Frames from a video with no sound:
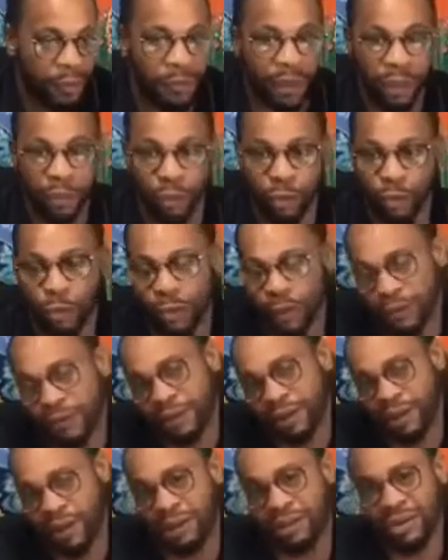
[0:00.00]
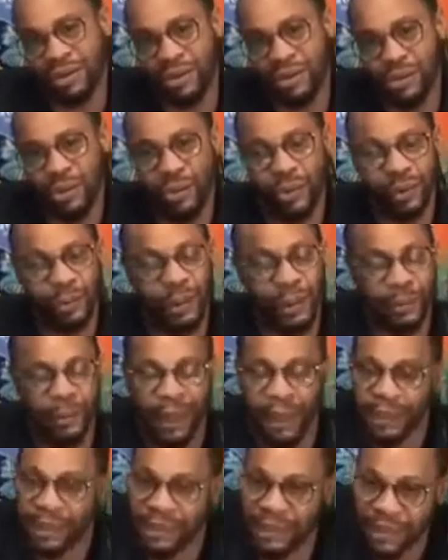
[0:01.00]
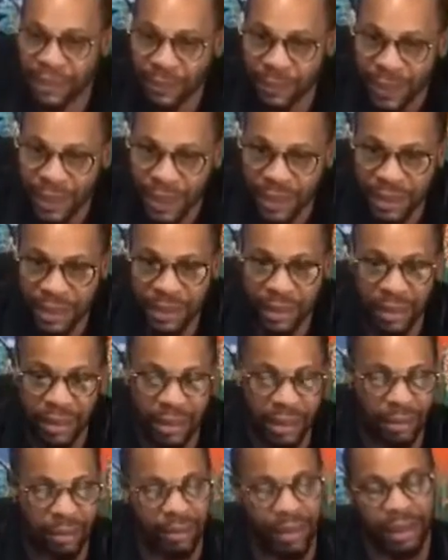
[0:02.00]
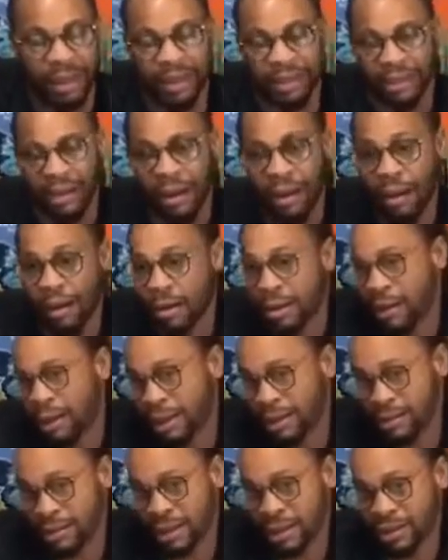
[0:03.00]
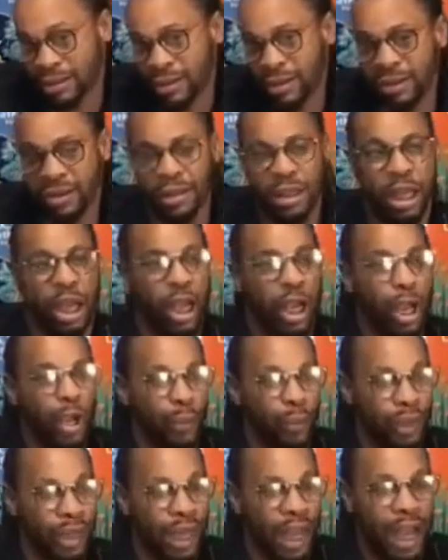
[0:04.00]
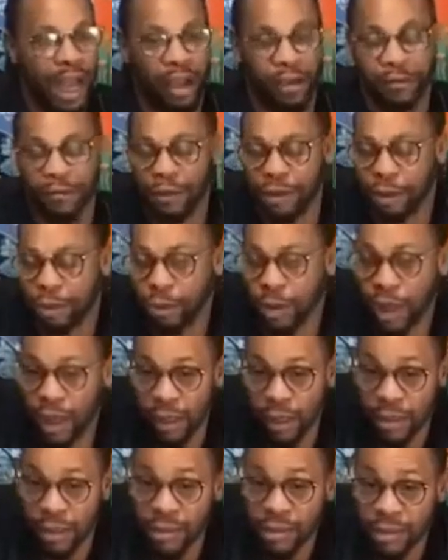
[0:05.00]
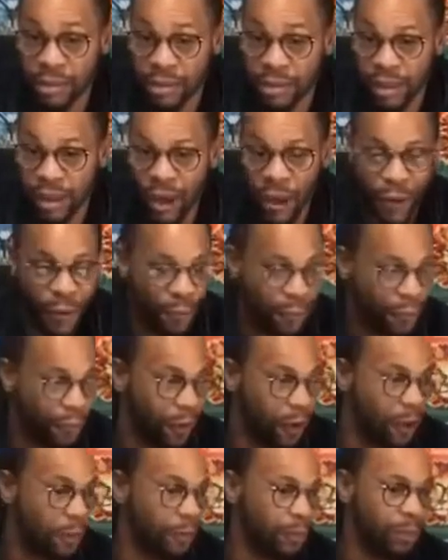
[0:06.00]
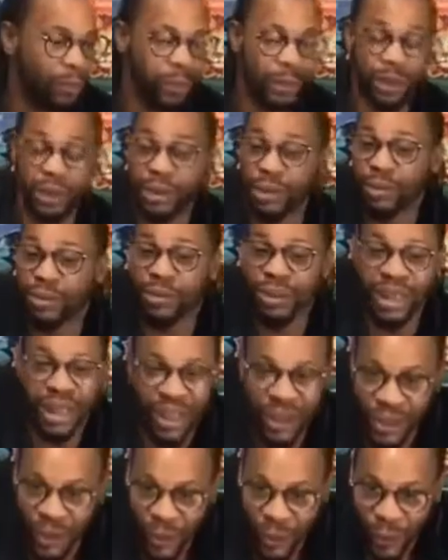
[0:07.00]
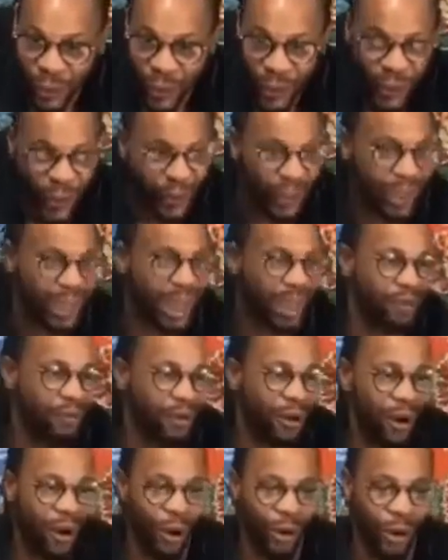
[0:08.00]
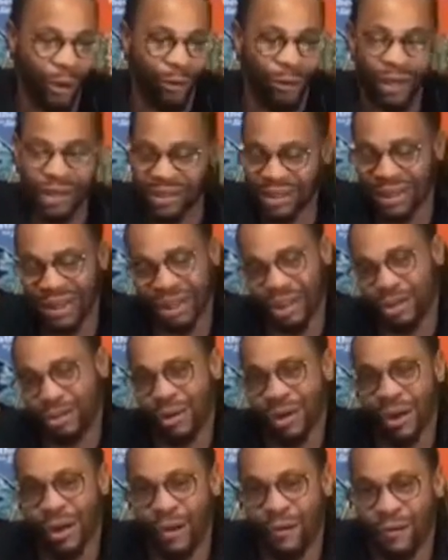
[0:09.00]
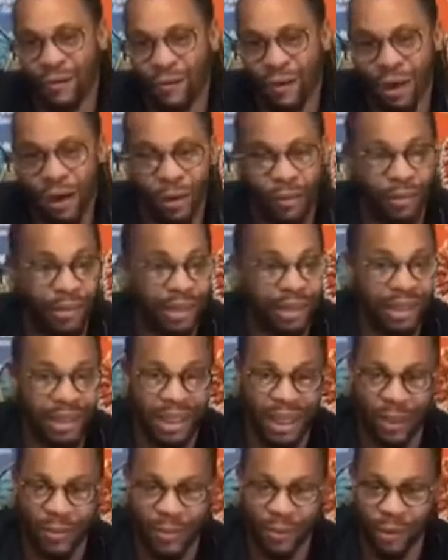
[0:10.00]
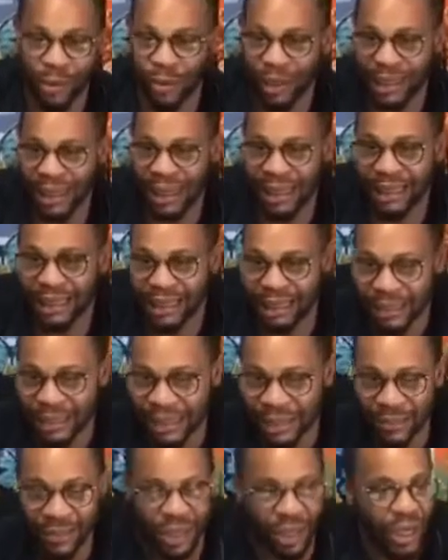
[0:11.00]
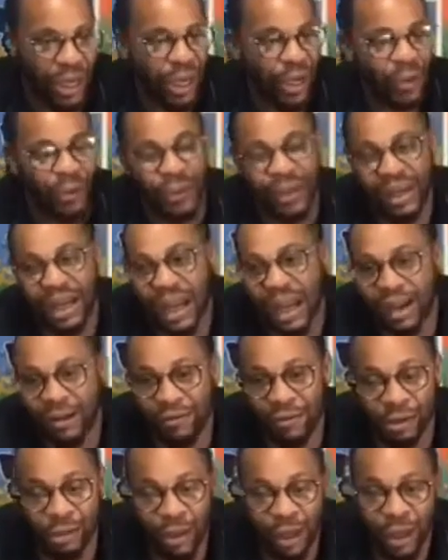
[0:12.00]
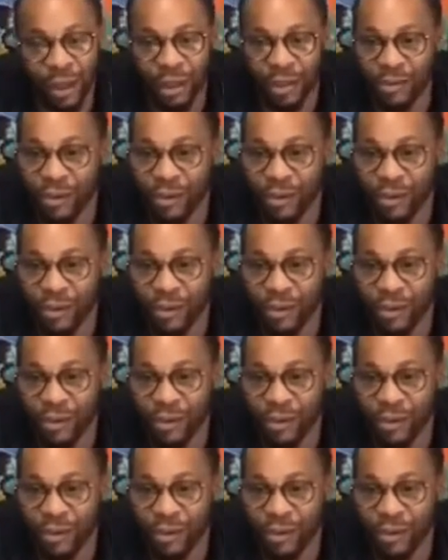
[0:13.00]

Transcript: group of teachers who will be participating in these online sessions. We have trainers from Puerto Rico. We have our resident trainer from Singapore, Kelly Lim. We have trainers